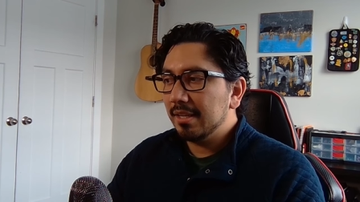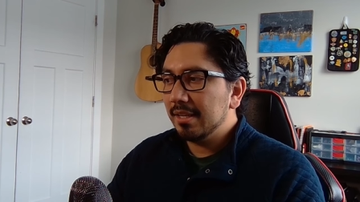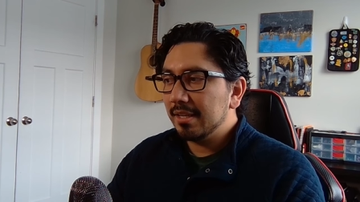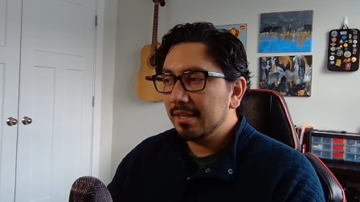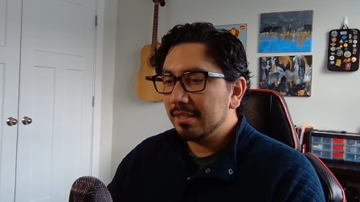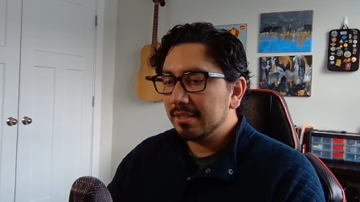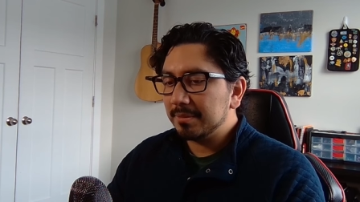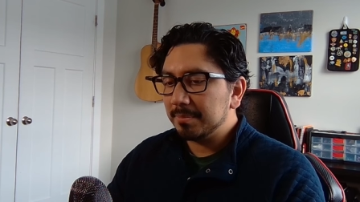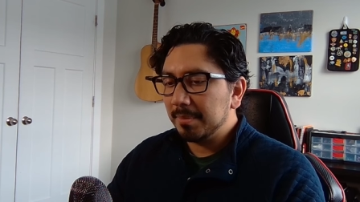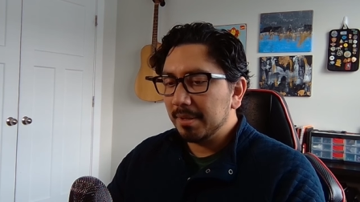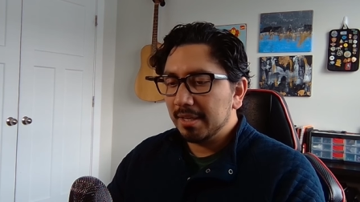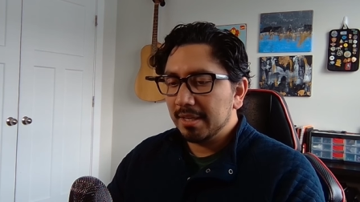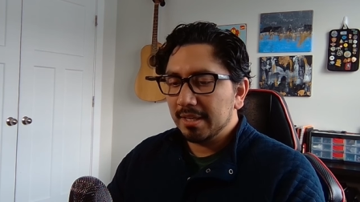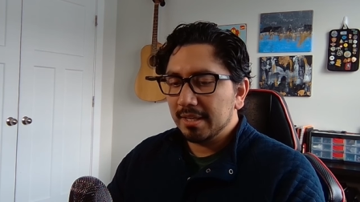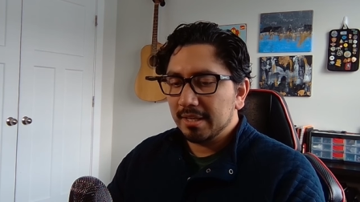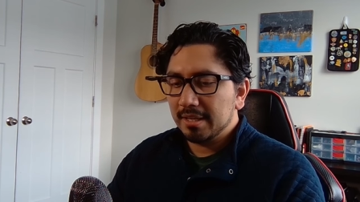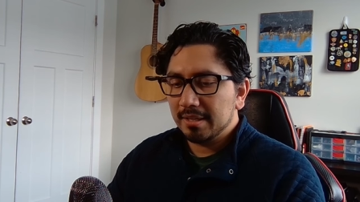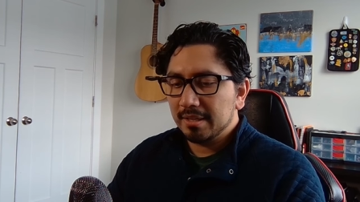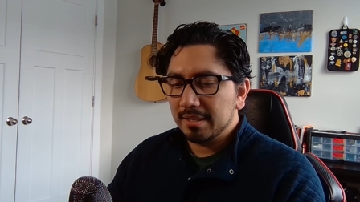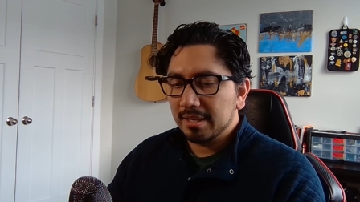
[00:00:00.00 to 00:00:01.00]
It is
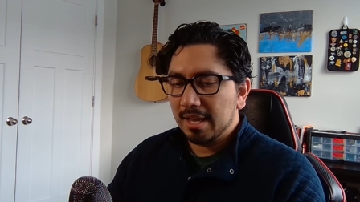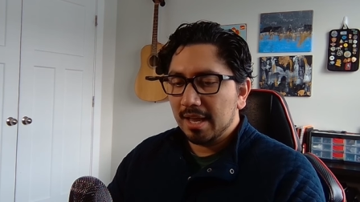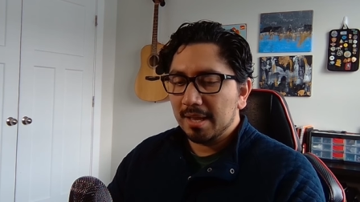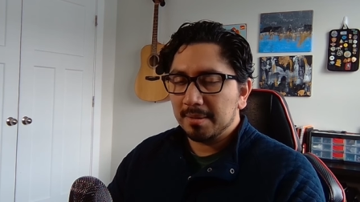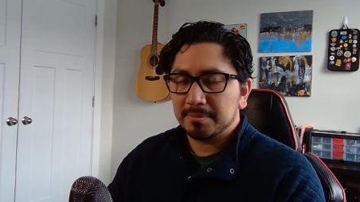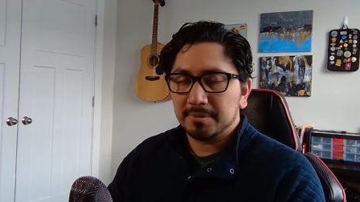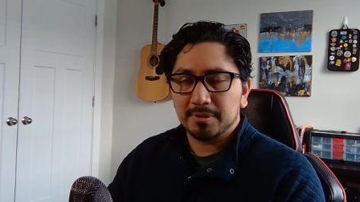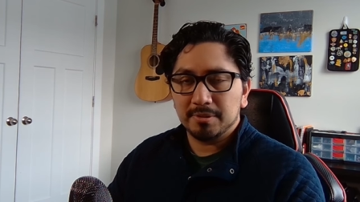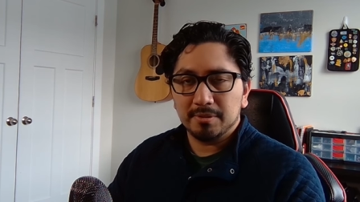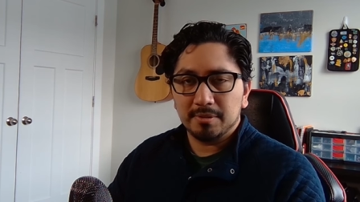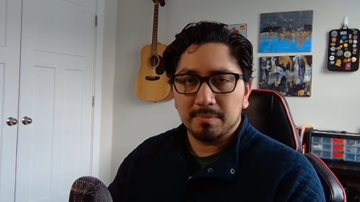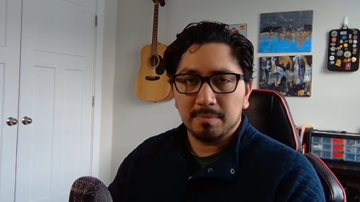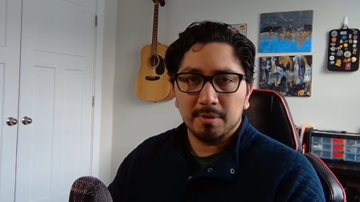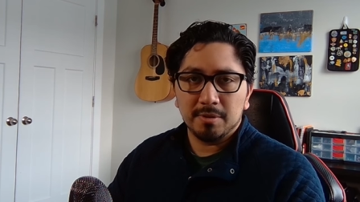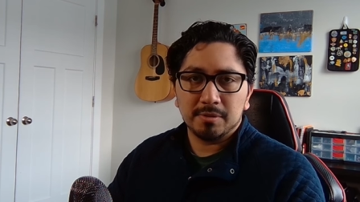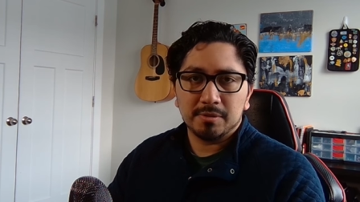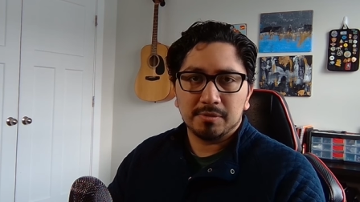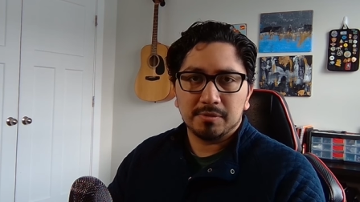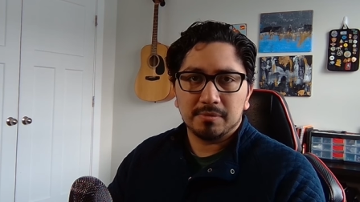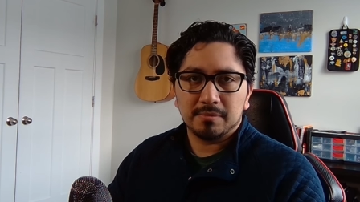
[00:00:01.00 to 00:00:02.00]
my absolute
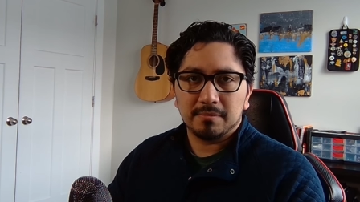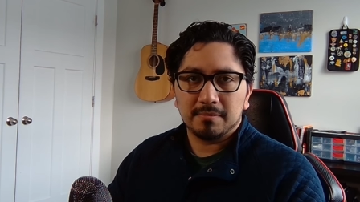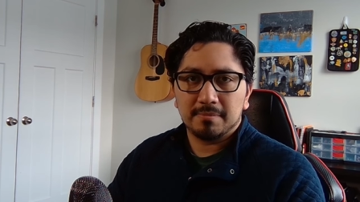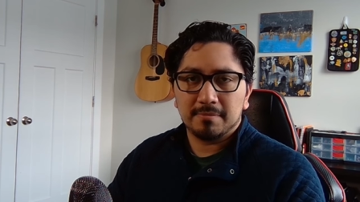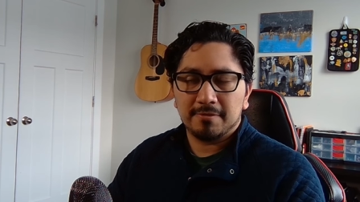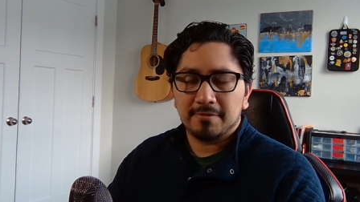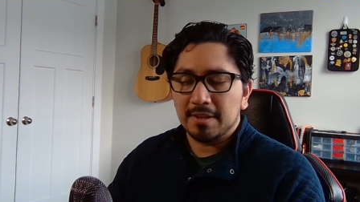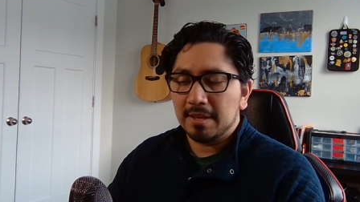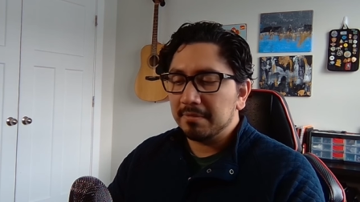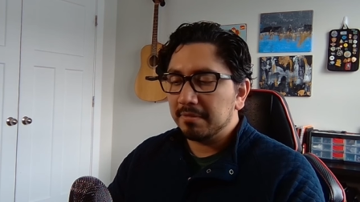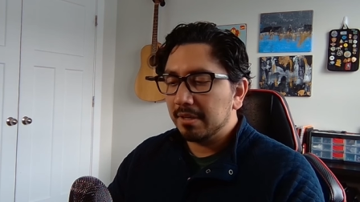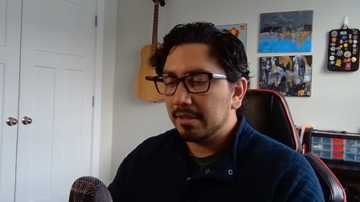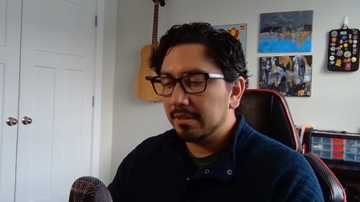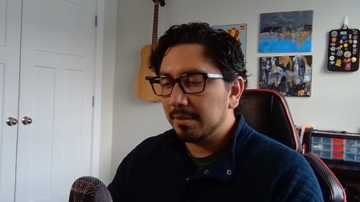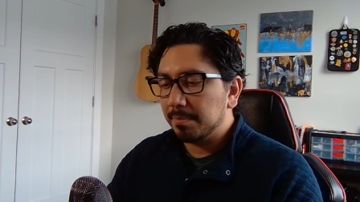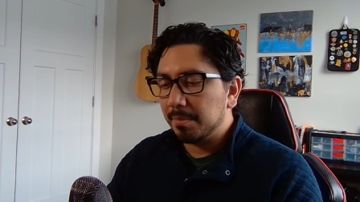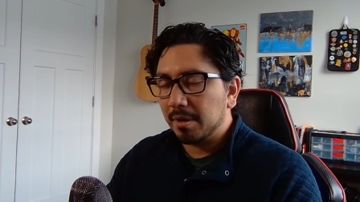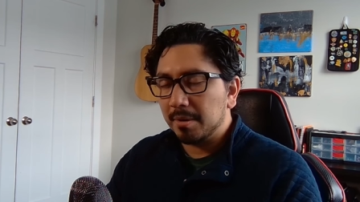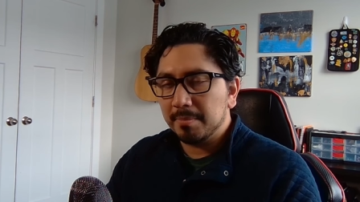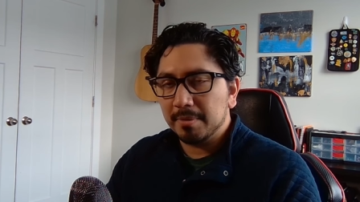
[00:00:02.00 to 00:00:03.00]
most favorite
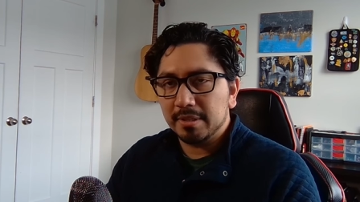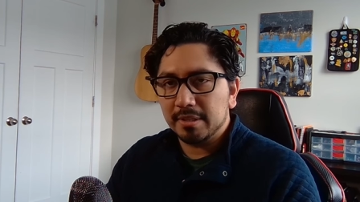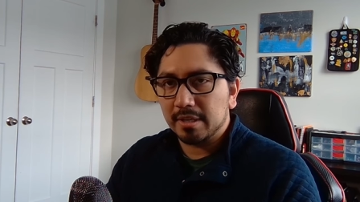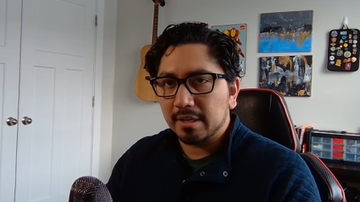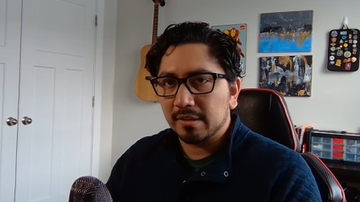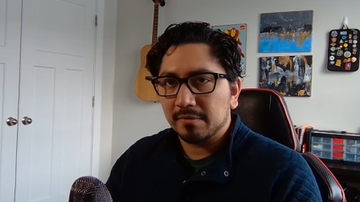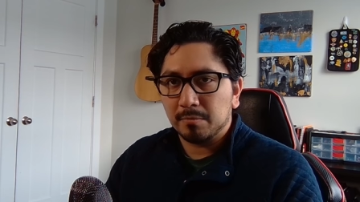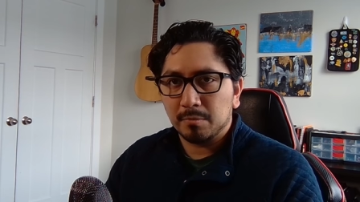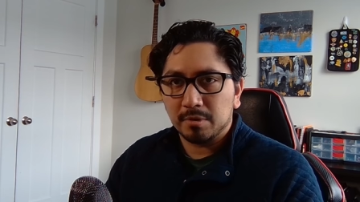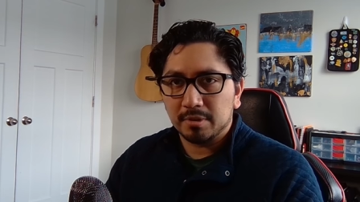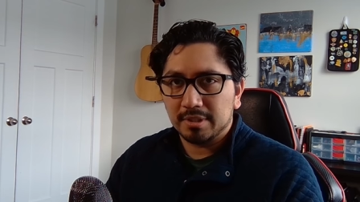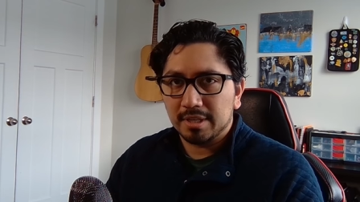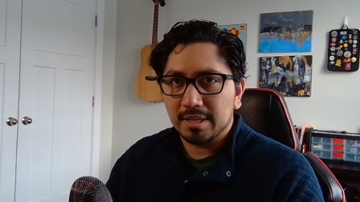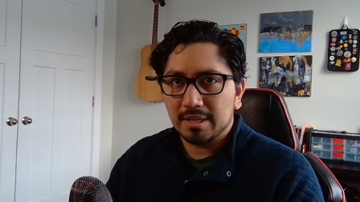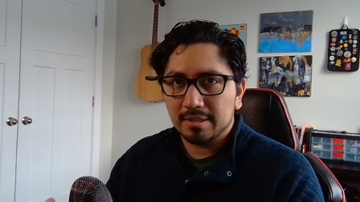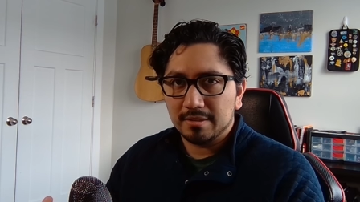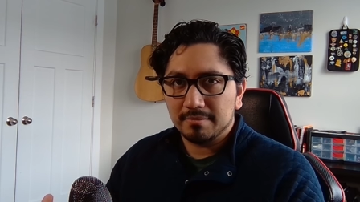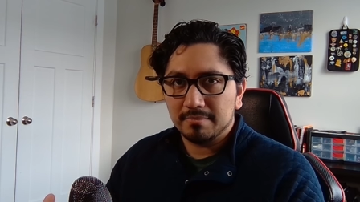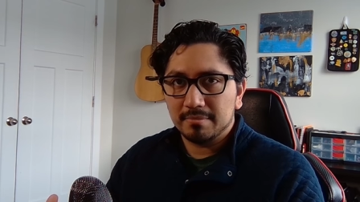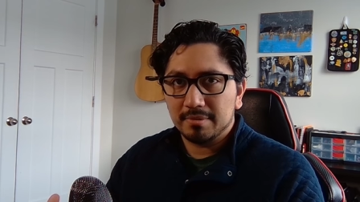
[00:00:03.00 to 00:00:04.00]
department that I've worked
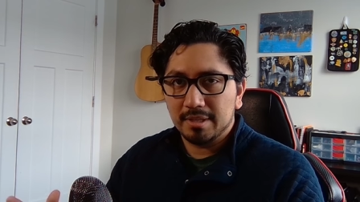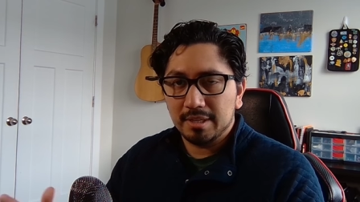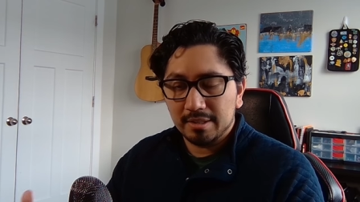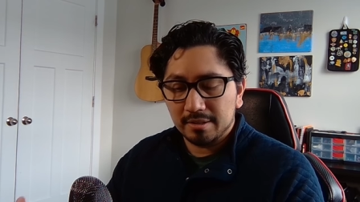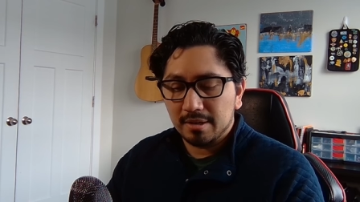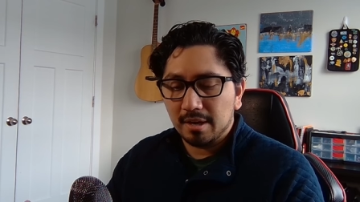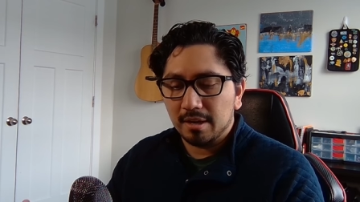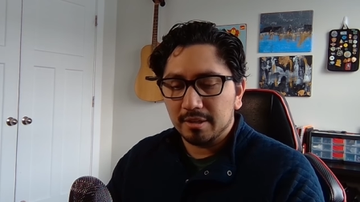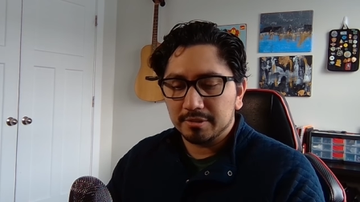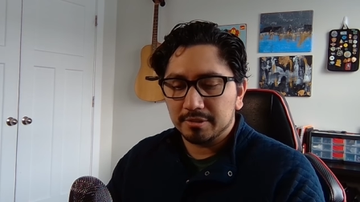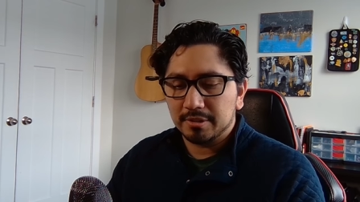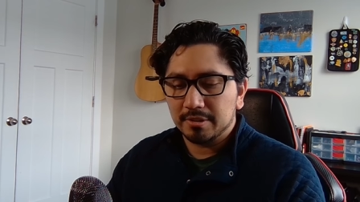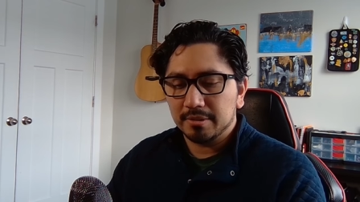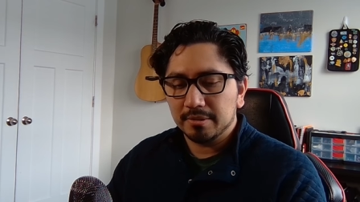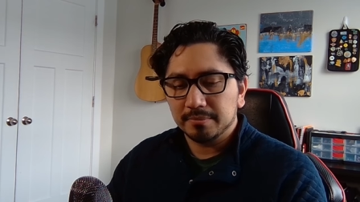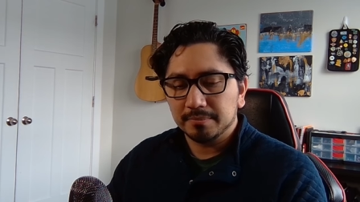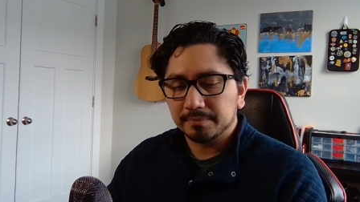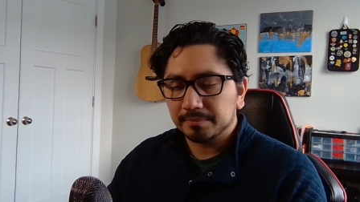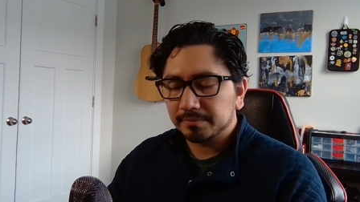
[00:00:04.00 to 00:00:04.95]
at in Costco,